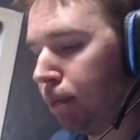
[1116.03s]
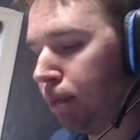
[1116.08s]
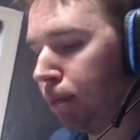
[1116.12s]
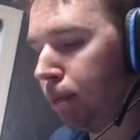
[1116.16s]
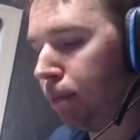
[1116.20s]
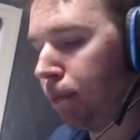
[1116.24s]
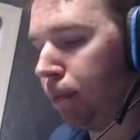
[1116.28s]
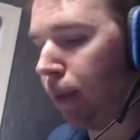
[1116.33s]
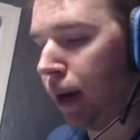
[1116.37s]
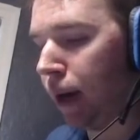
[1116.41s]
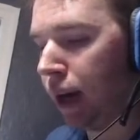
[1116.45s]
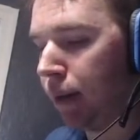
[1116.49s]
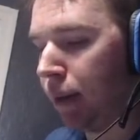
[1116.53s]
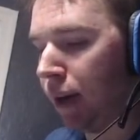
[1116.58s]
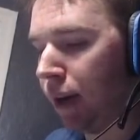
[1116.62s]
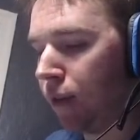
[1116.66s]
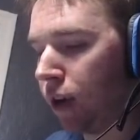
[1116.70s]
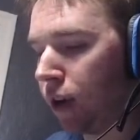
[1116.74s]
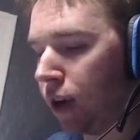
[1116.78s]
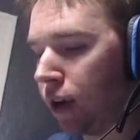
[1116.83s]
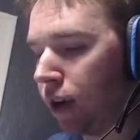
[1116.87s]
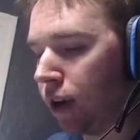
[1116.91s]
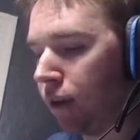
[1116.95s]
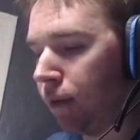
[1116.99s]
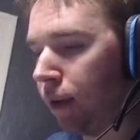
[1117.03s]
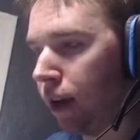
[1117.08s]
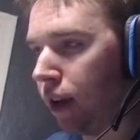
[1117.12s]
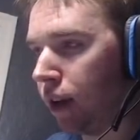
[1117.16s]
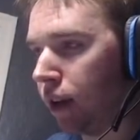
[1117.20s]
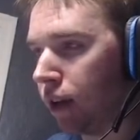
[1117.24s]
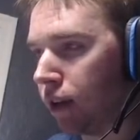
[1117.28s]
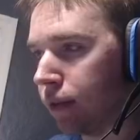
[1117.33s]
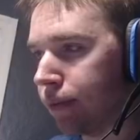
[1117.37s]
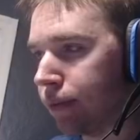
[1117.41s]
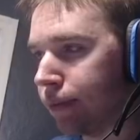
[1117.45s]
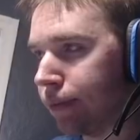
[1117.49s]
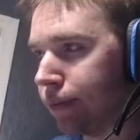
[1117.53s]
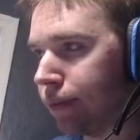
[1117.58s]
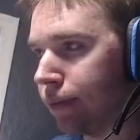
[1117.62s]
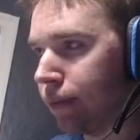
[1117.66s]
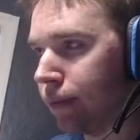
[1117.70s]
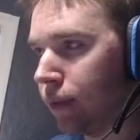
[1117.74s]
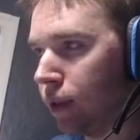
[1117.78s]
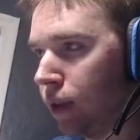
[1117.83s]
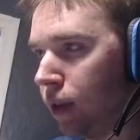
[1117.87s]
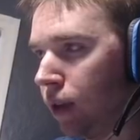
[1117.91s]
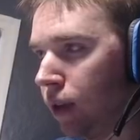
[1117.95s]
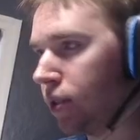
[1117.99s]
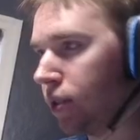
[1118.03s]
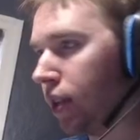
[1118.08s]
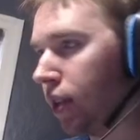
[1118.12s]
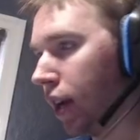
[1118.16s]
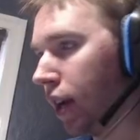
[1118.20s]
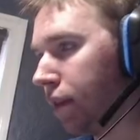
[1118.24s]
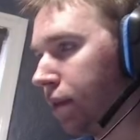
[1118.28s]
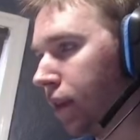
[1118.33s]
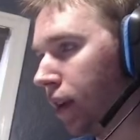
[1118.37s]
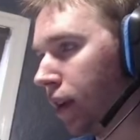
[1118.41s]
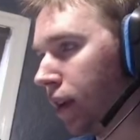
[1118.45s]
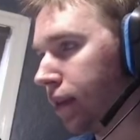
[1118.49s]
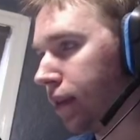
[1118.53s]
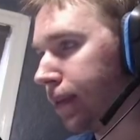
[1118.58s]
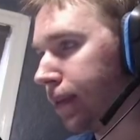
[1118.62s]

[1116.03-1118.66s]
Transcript: But it made for a good video. It was a lot of fun.